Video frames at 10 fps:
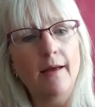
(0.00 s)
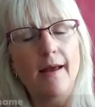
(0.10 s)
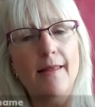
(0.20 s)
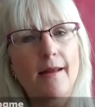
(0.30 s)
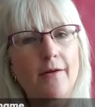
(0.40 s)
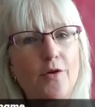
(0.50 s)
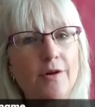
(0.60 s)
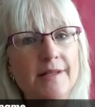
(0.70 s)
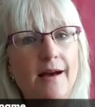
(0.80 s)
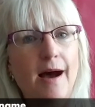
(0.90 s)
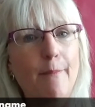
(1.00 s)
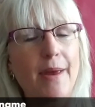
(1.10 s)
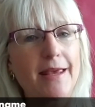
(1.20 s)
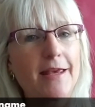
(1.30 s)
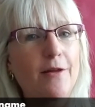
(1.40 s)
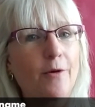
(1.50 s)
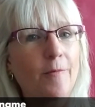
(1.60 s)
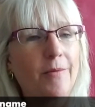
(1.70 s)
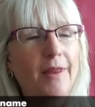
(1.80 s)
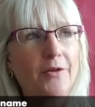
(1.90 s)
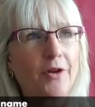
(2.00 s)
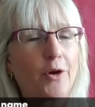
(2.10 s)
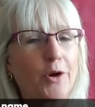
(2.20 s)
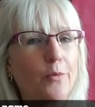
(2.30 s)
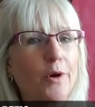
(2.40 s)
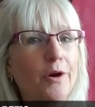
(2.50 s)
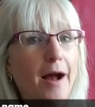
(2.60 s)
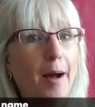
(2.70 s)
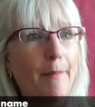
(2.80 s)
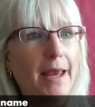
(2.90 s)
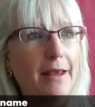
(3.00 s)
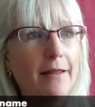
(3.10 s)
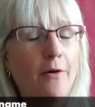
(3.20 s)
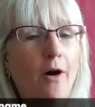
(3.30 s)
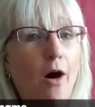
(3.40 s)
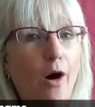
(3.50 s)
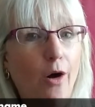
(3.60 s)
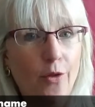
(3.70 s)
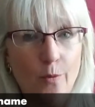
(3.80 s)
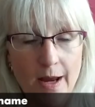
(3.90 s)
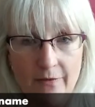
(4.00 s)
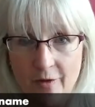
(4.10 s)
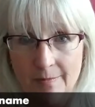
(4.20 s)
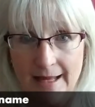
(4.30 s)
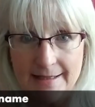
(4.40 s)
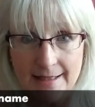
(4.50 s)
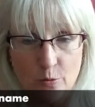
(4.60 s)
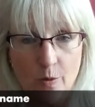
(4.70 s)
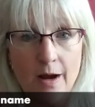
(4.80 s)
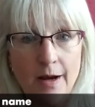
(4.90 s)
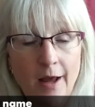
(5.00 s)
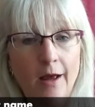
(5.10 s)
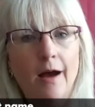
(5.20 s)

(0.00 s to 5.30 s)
And then, of course, apellido. There's our good word, apellido, all the way from lesson 1.